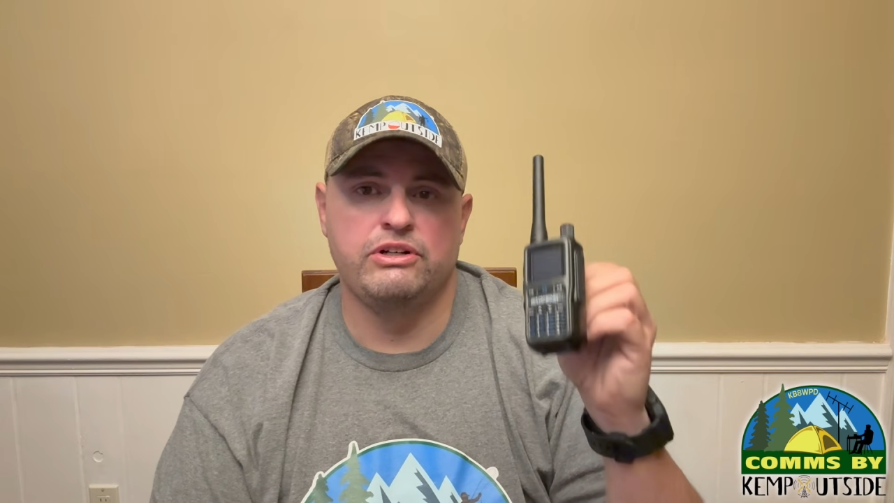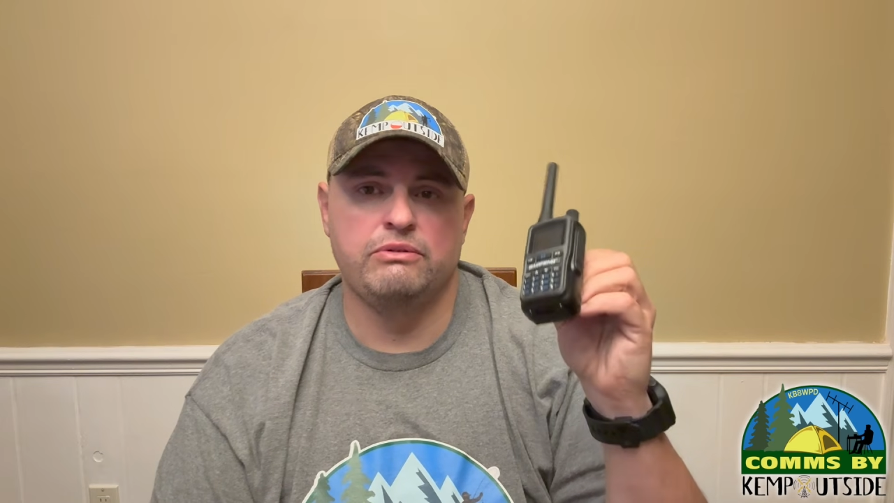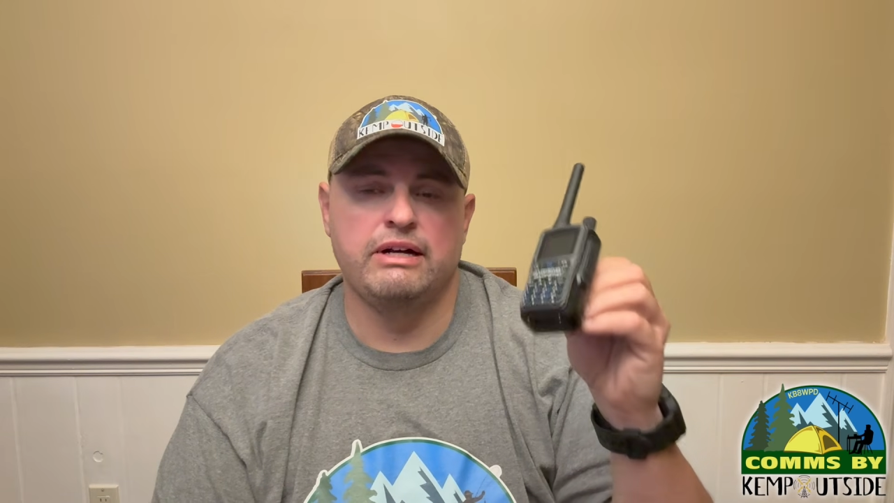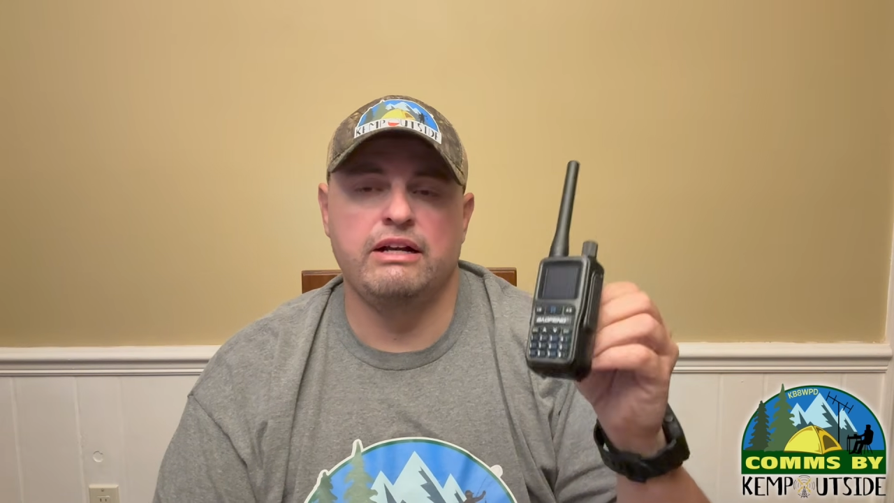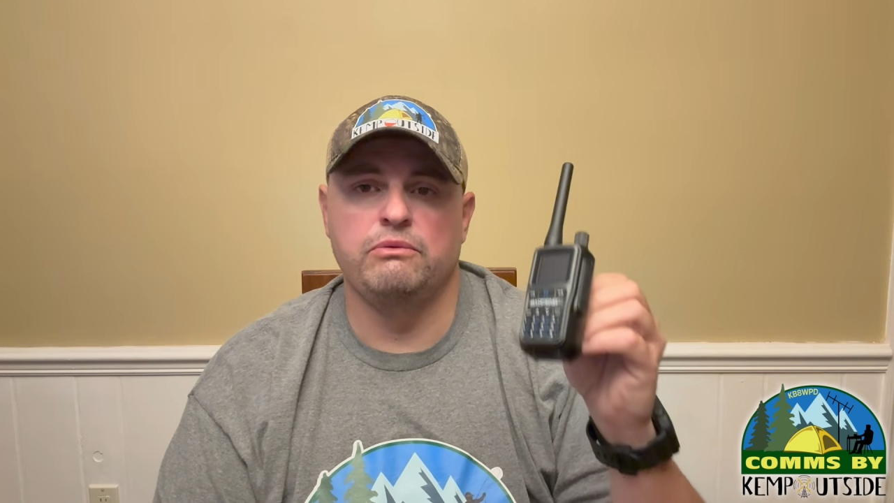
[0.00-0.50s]

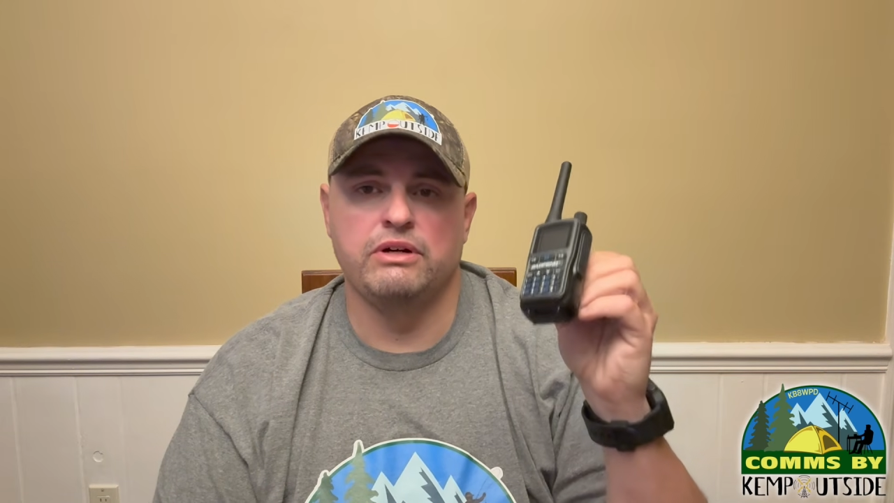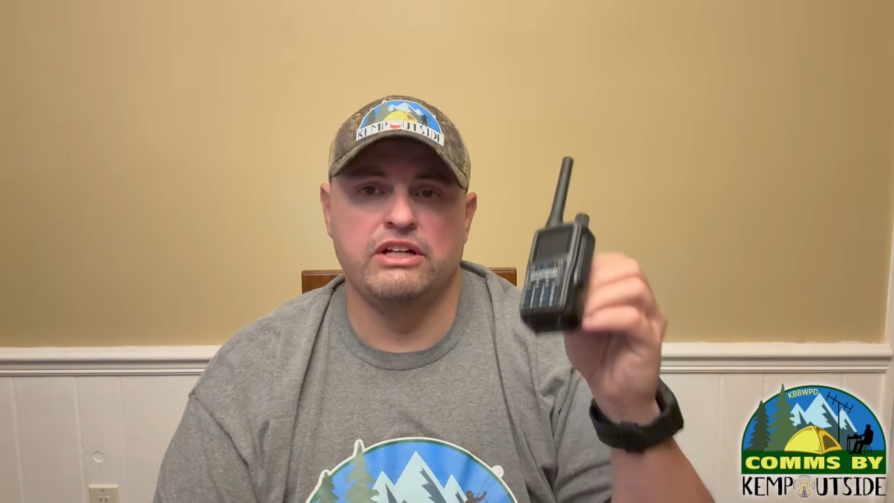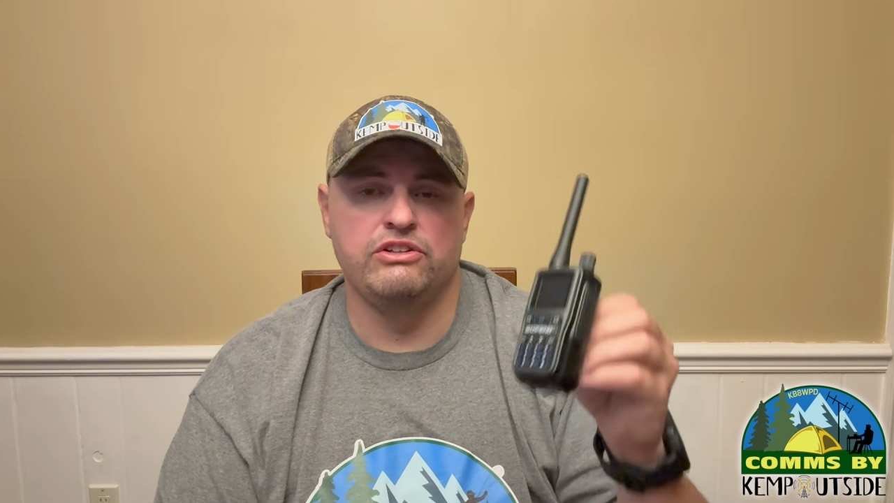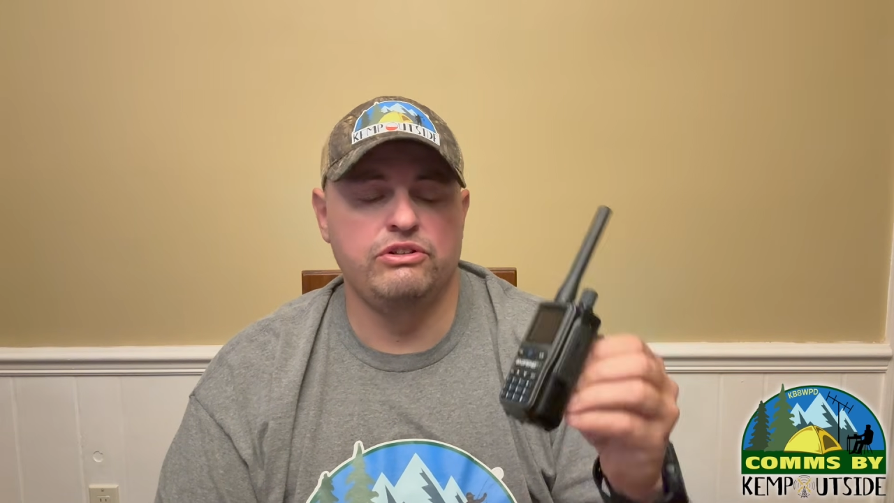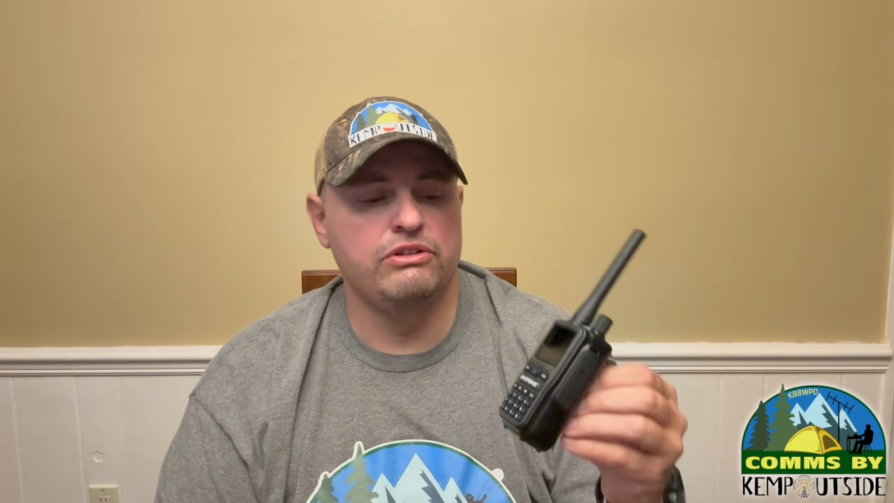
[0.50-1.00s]
around and we're
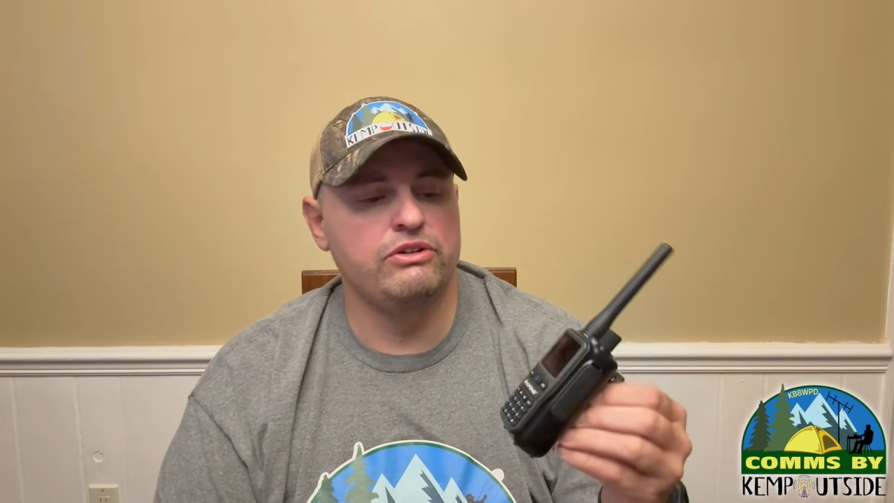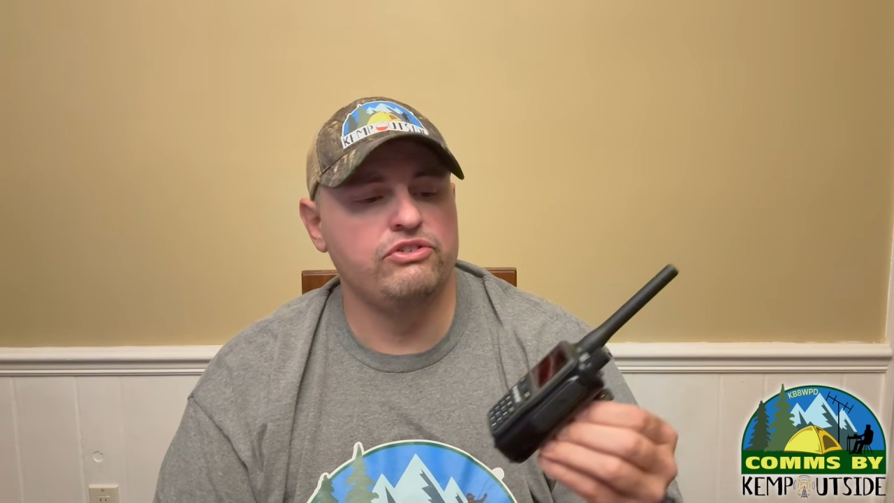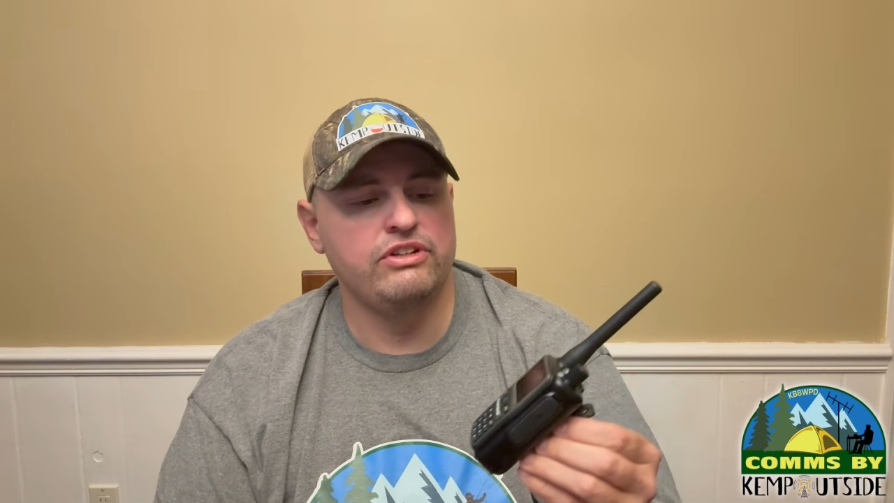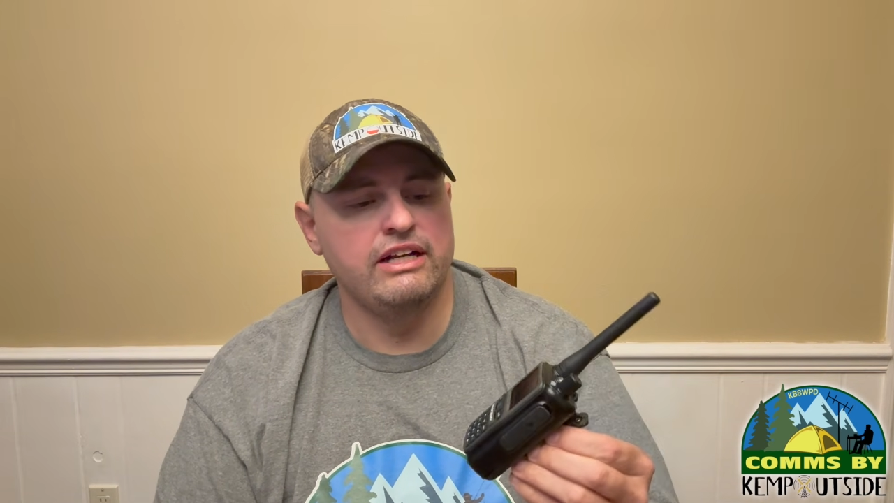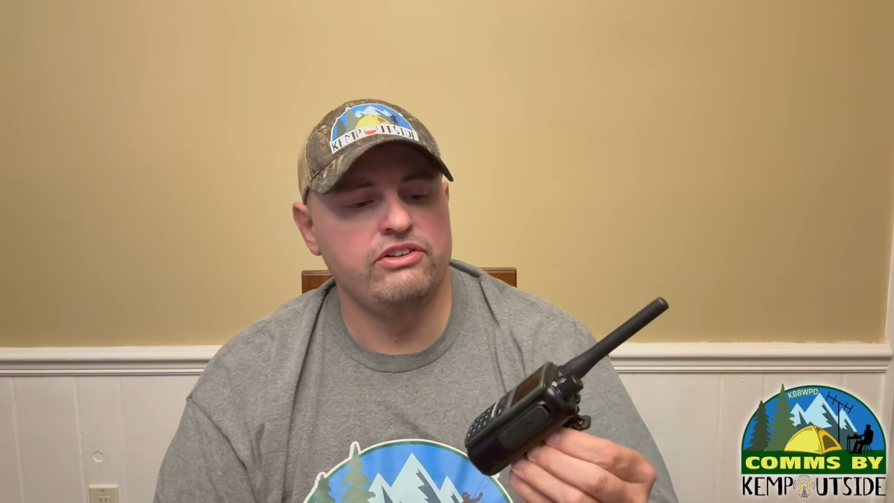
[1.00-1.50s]
gonna do
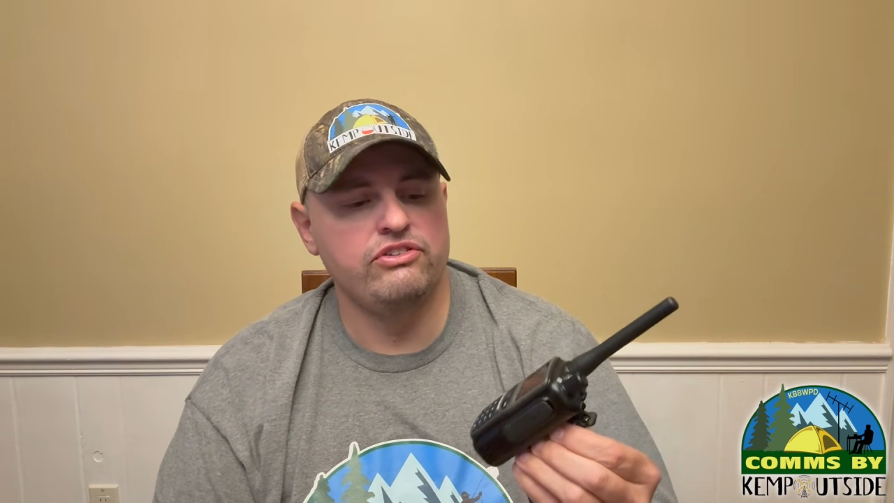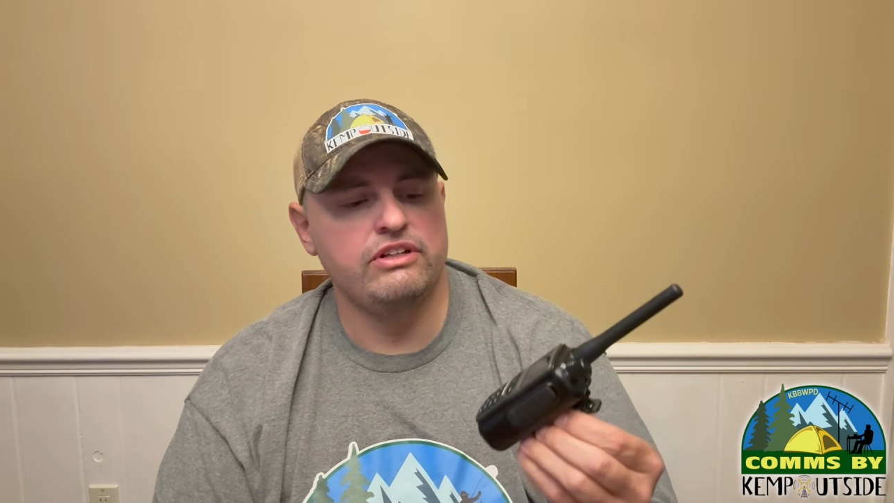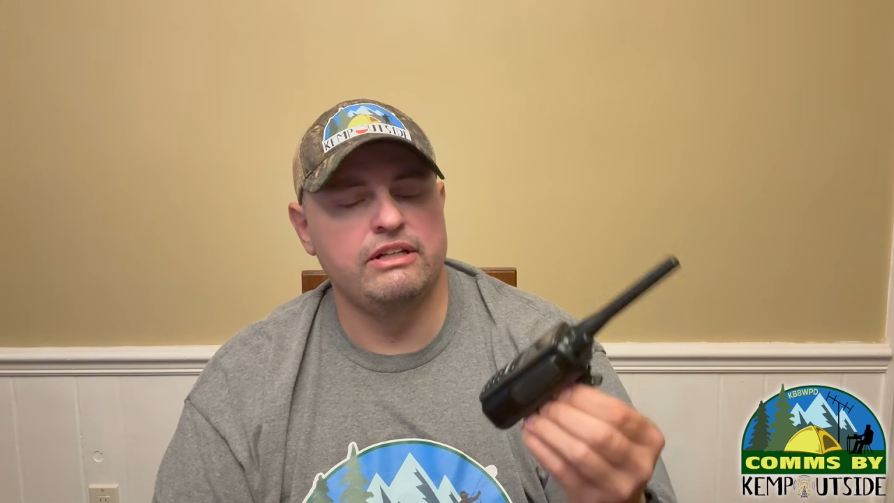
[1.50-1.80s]
those tests,